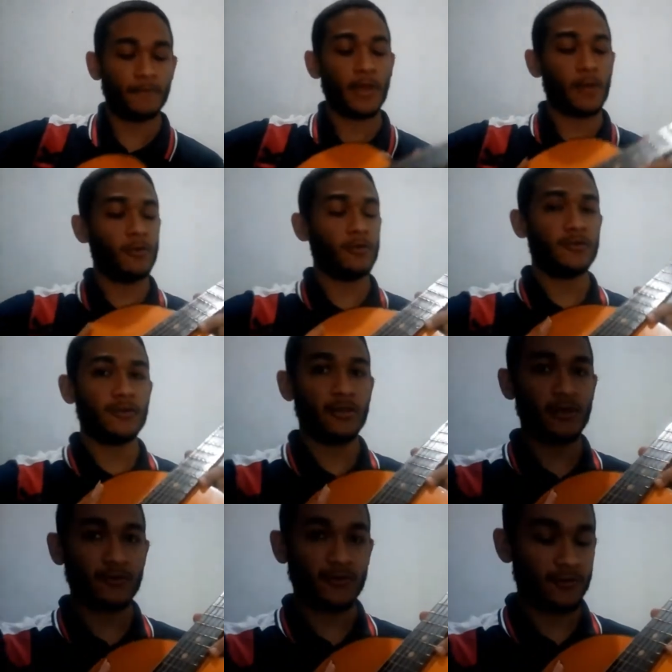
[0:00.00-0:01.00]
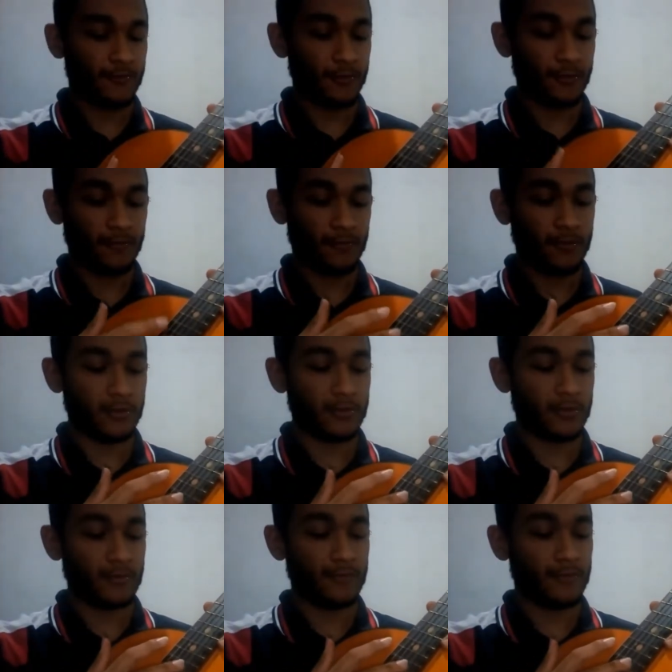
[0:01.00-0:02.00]
I will suggest you to do
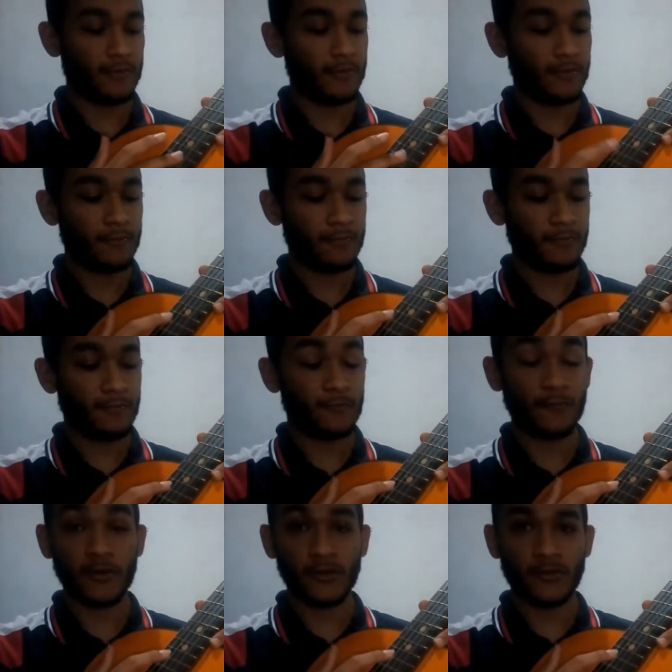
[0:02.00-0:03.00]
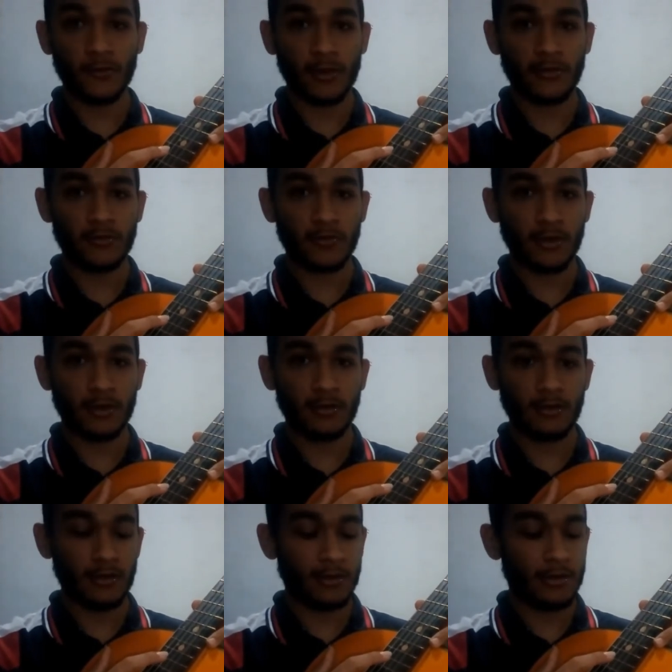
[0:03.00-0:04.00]
it. First one string
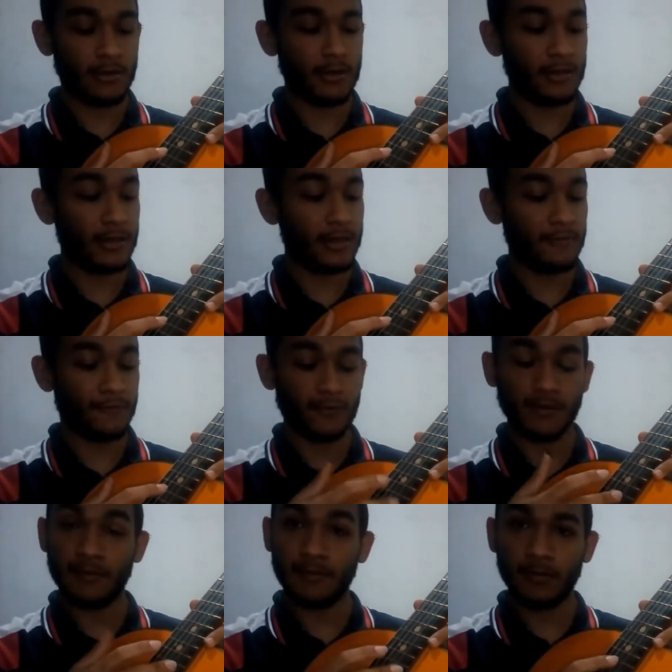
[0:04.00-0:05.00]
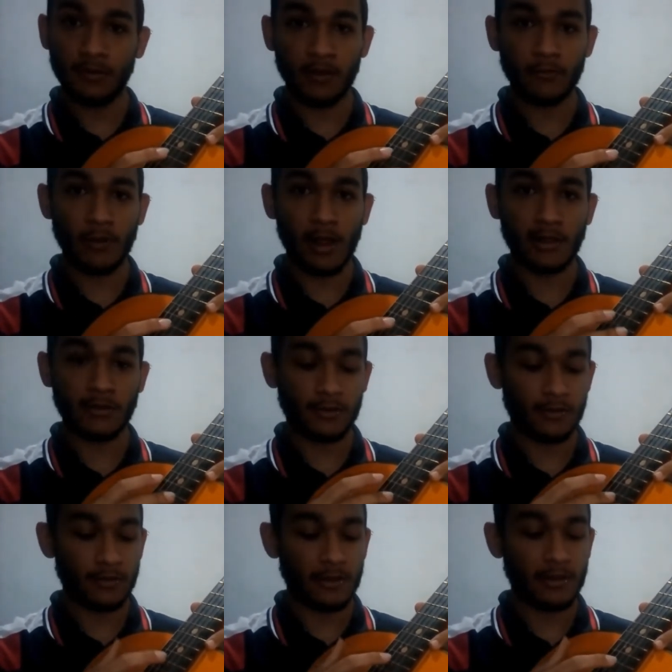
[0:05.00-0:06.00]
in the left, then right,
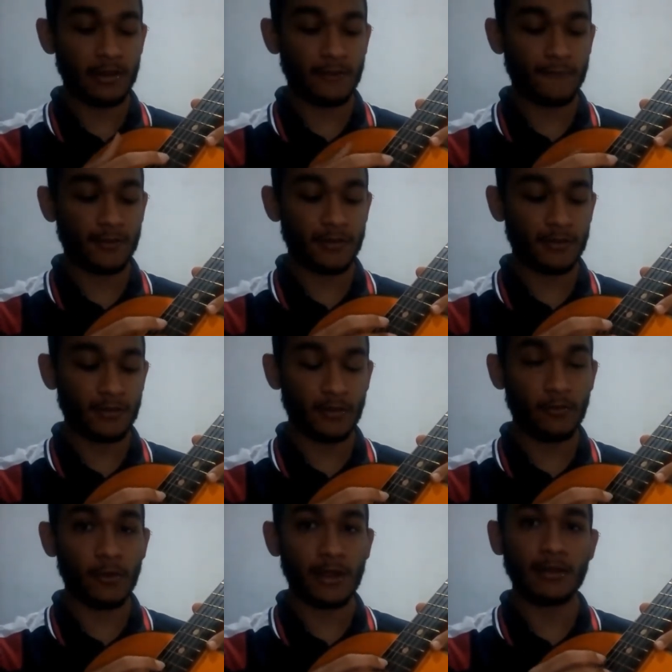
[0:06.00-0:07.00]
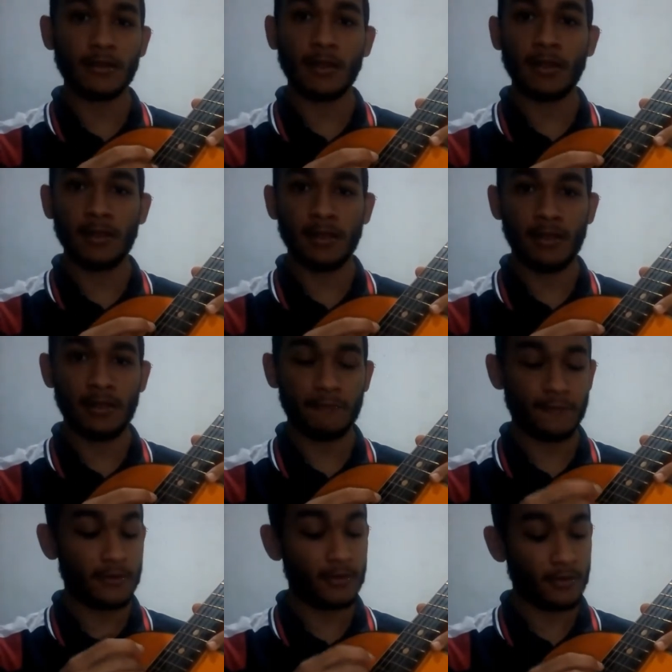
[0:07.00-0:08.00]
then left, then right, then left,
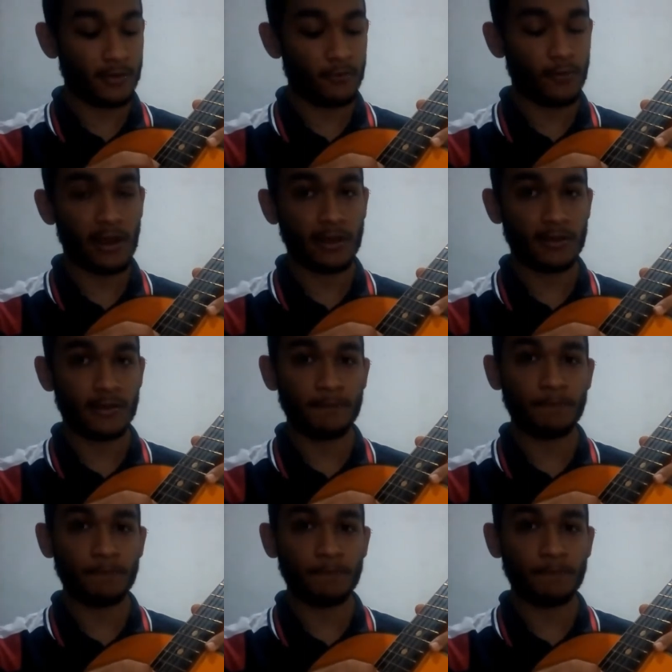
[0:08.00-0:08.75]
then right.